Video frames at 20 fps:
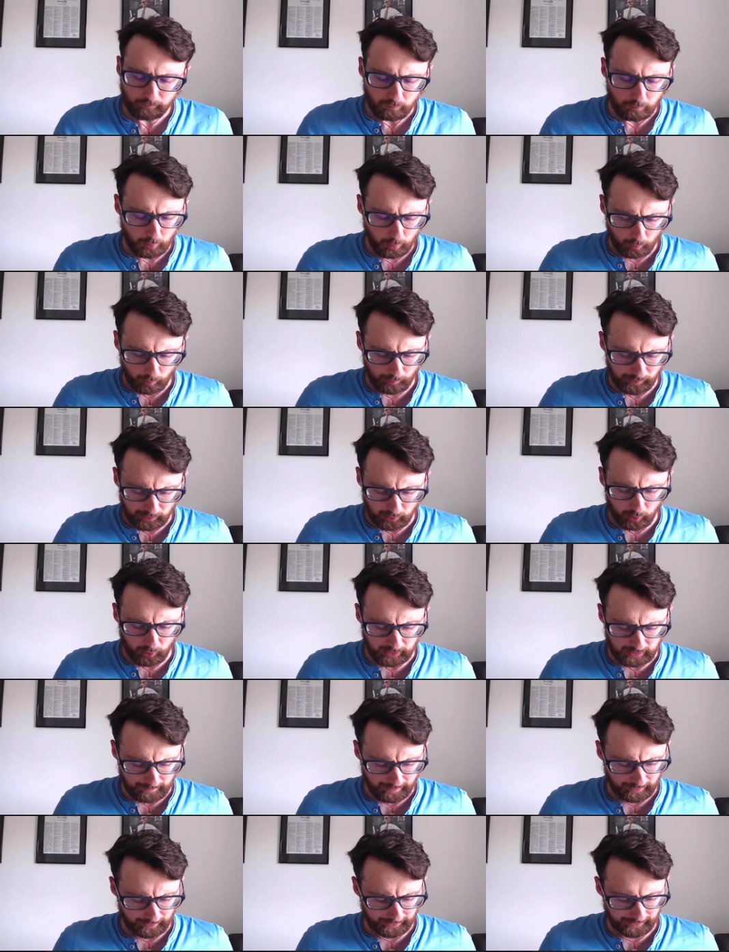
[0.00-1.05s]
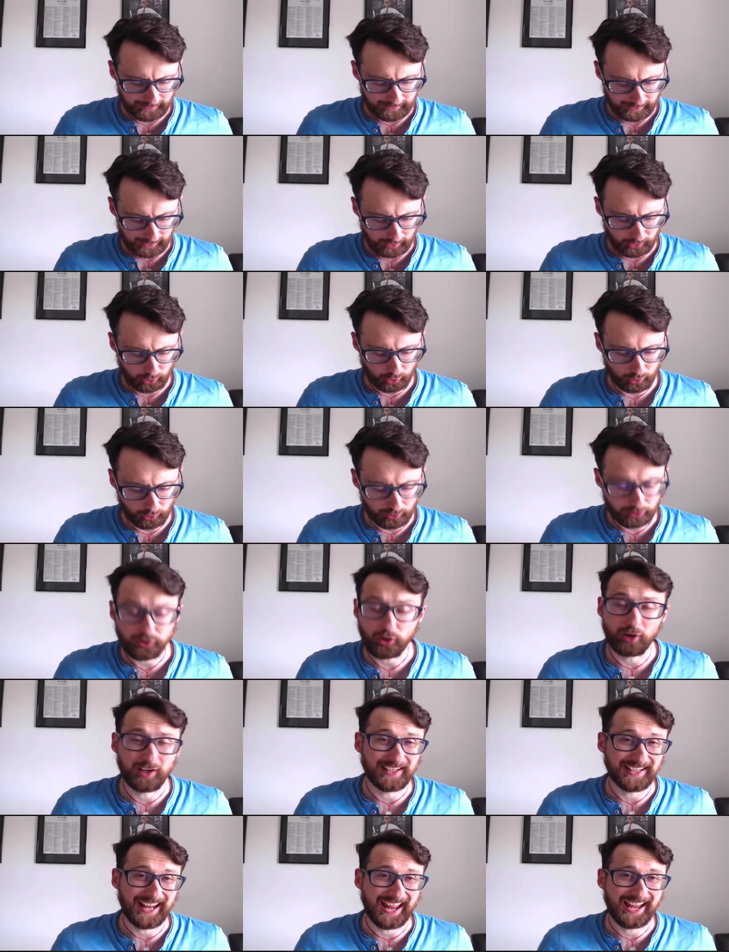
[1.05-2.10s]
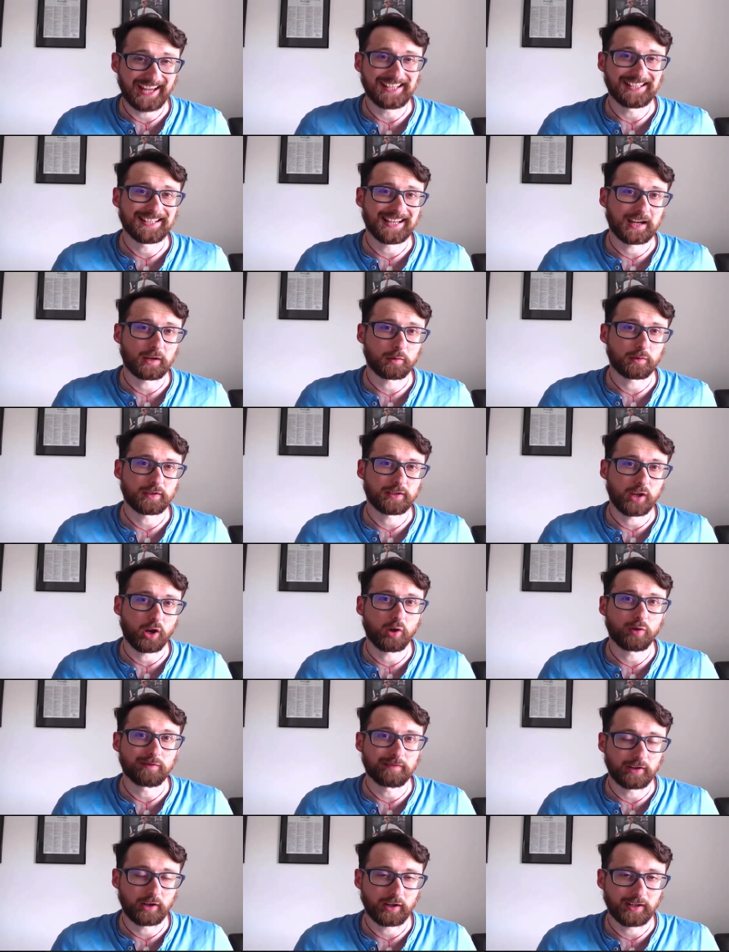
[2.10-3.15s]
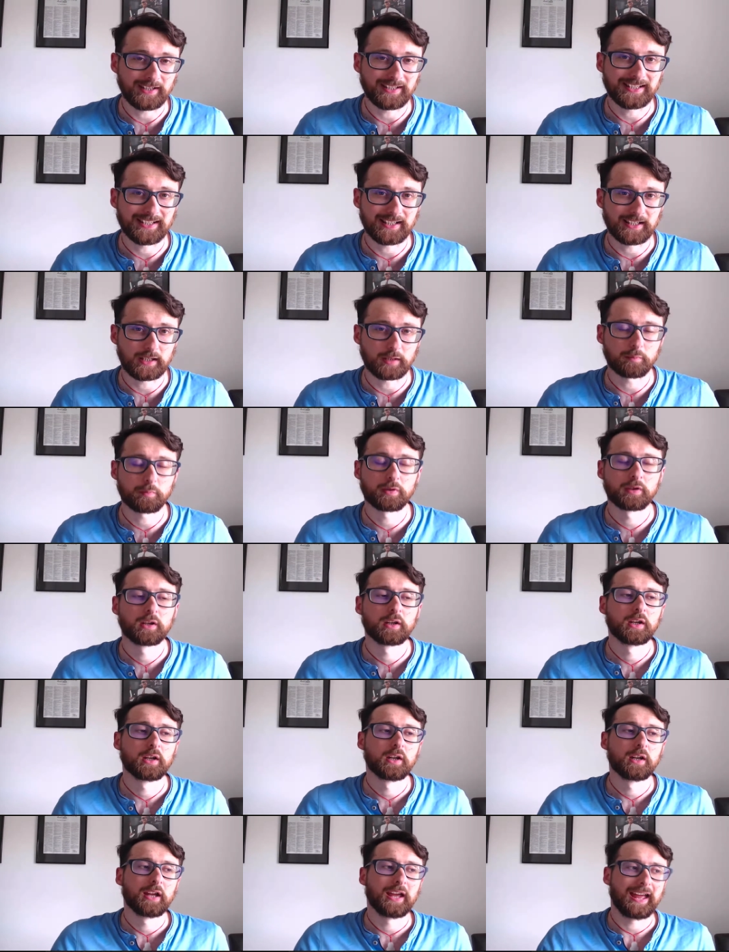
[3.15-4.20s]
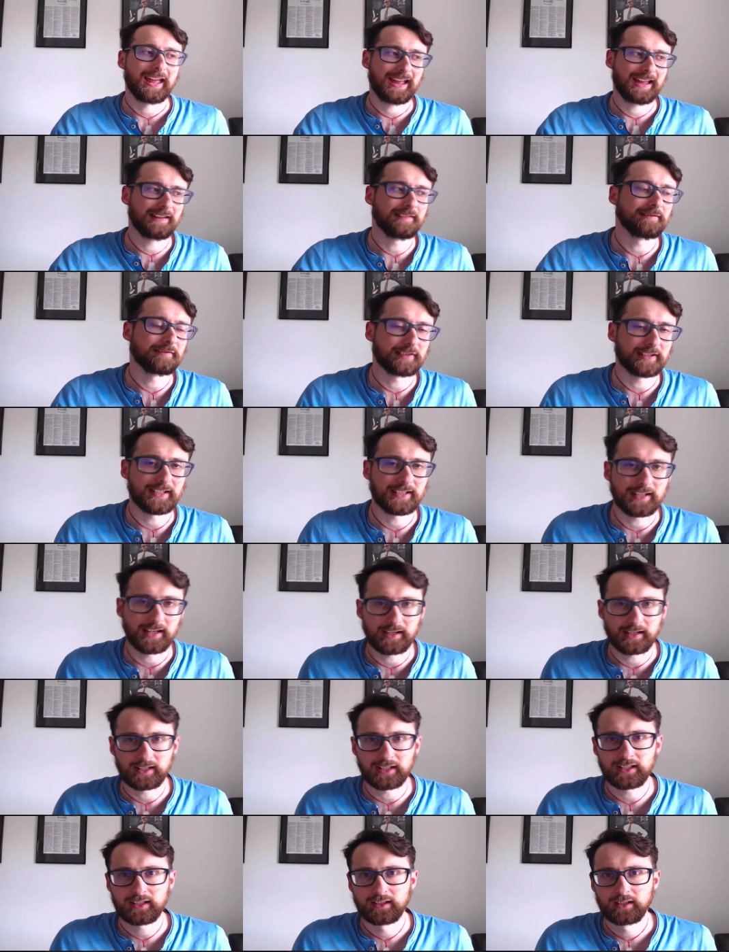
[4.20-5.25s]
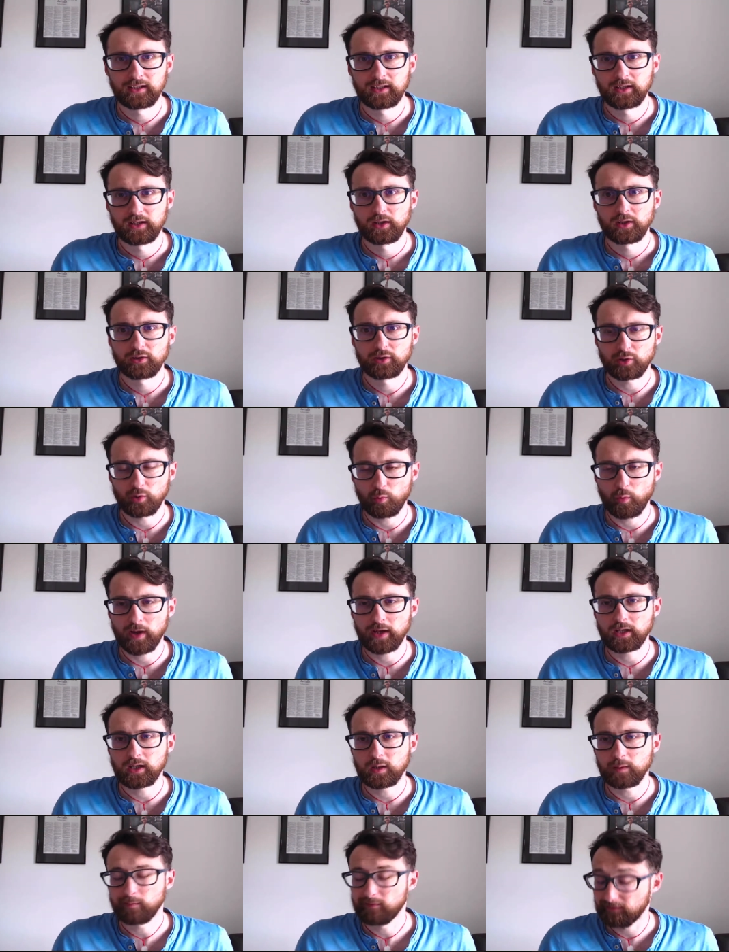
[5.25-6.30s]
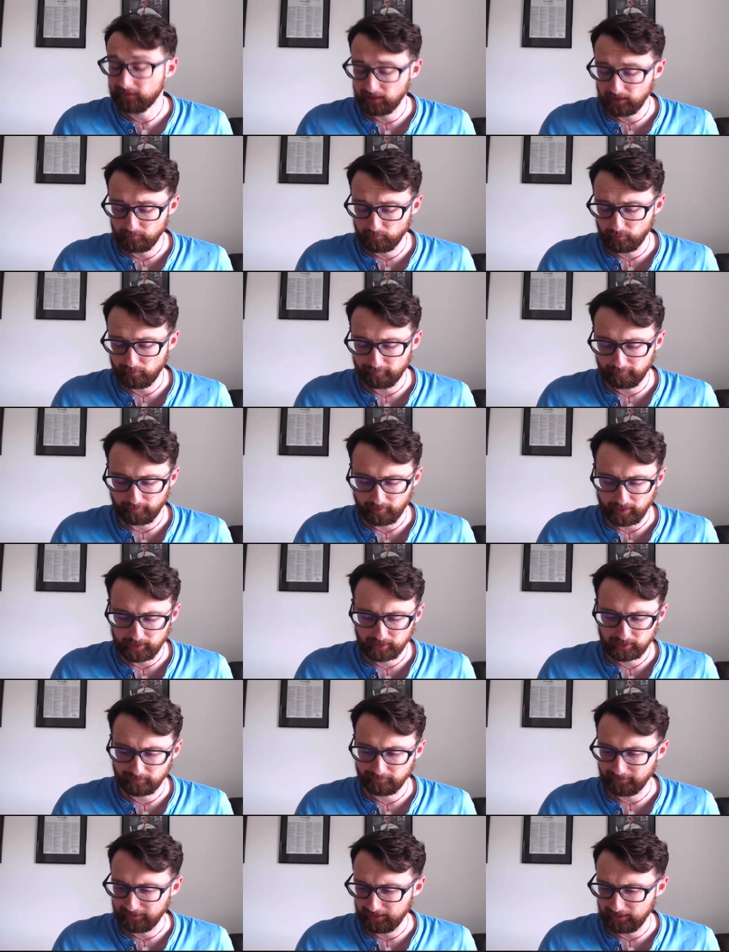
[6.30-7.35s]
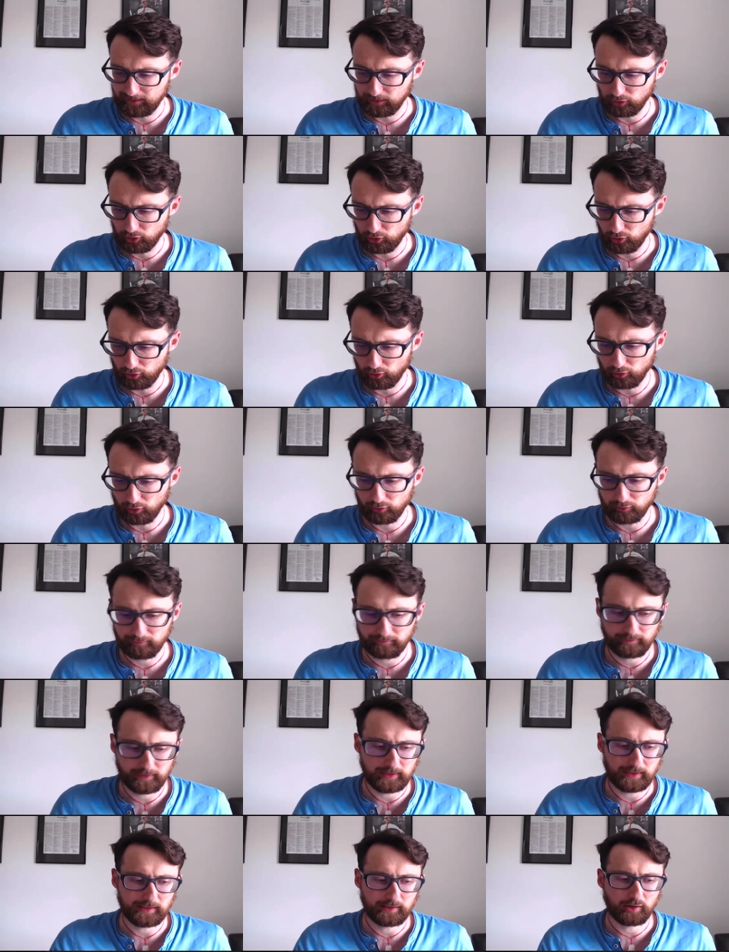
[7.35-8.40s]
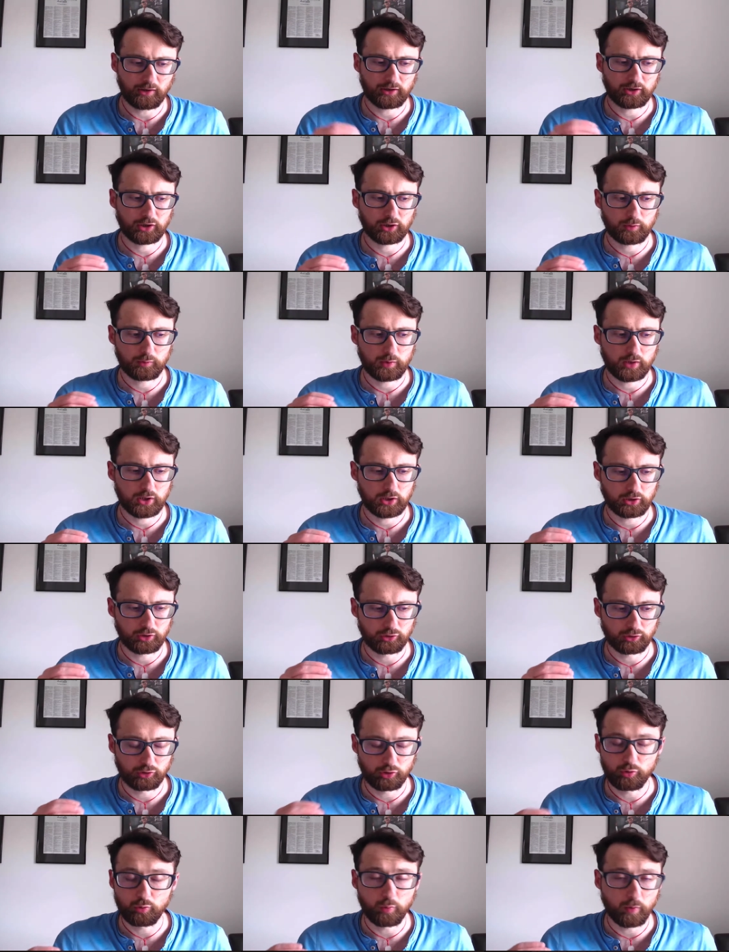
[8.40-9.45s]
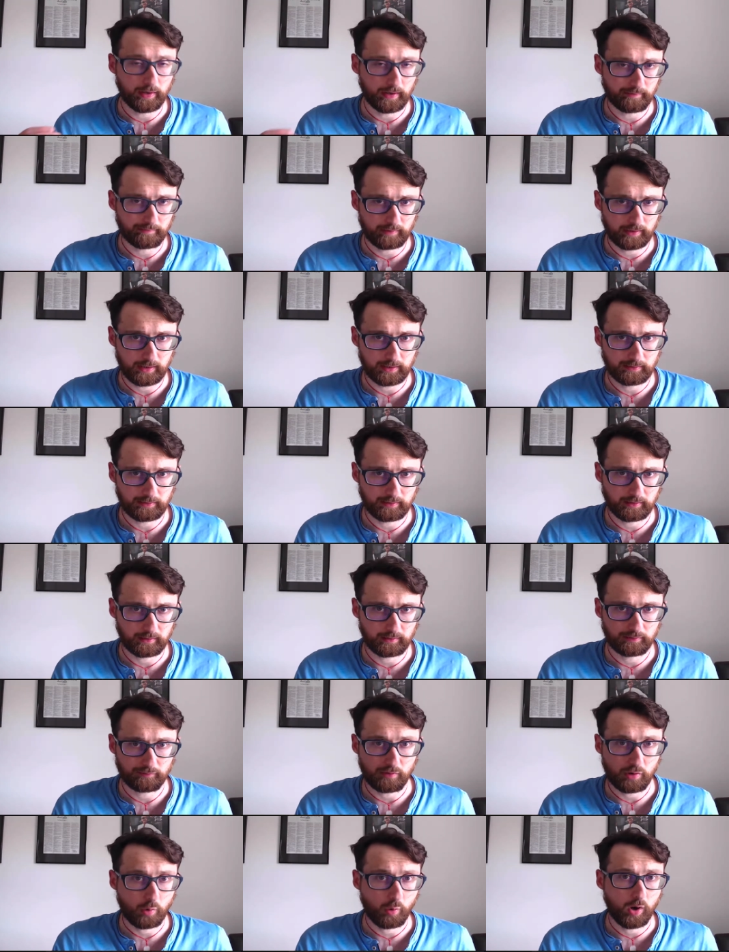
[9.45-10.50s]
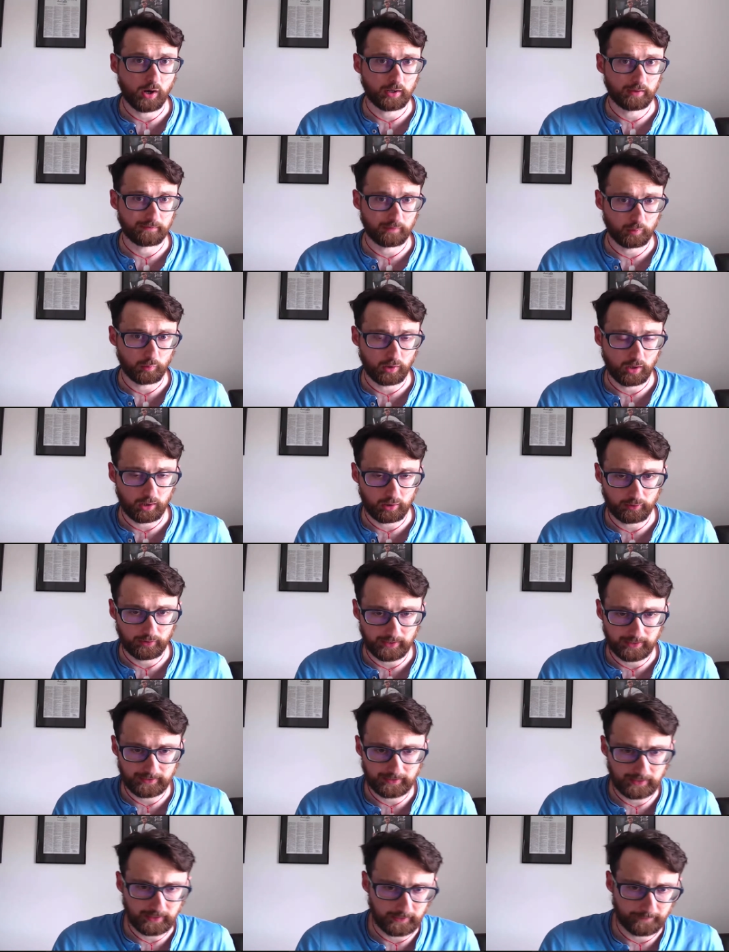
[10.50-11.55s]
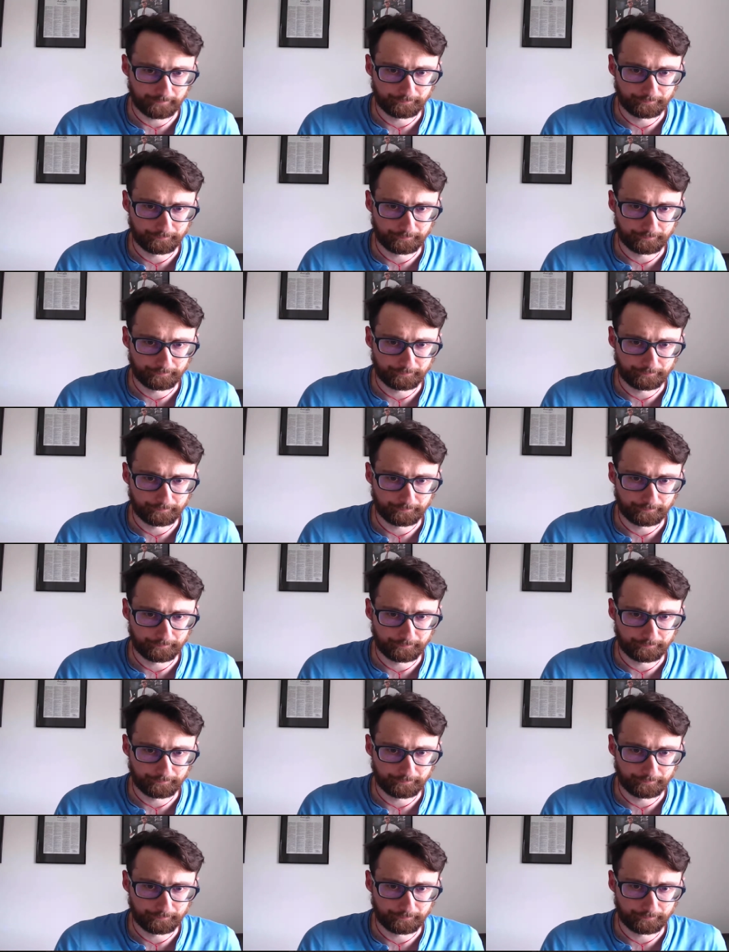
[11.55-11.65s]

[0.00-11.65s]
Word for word: What we're talking about is a good solid eight hours overnight sleep every day to wake up feeling refreshed, feeling good, feeling like you can do whatever it is that is required of you on that day.